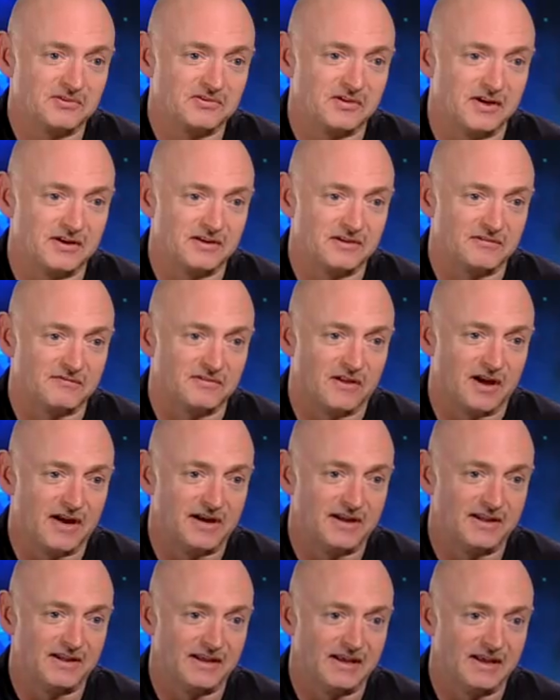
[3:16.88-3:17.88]
I'm excited to
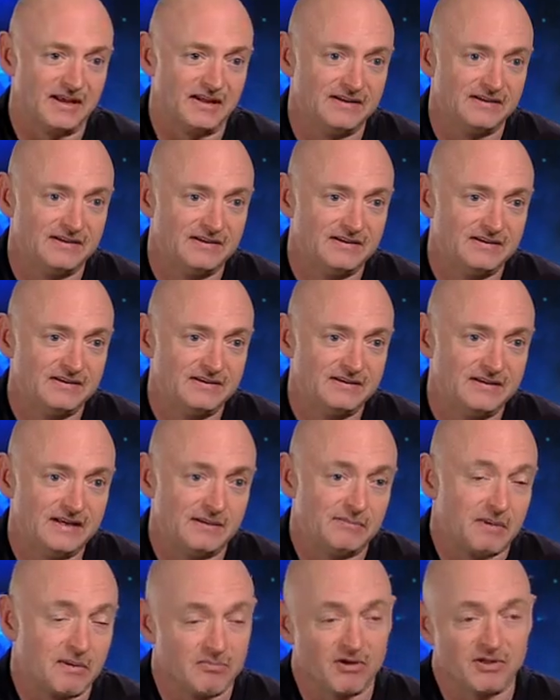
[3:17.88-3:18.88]
fly on it again
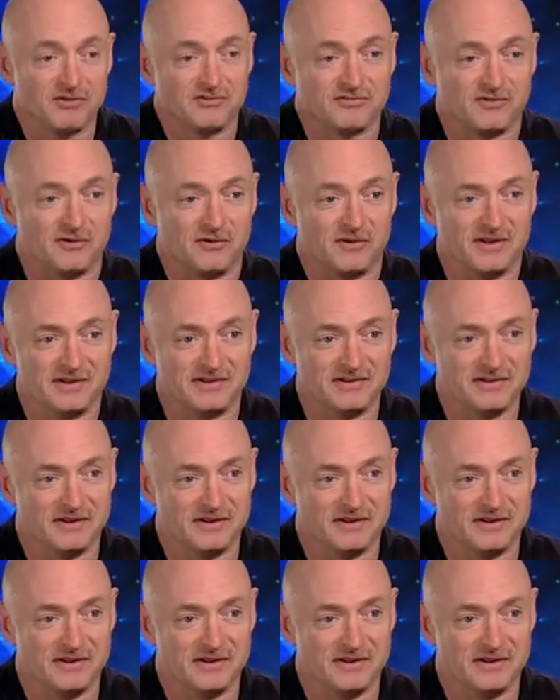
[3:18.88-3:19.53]
and my brother's flown on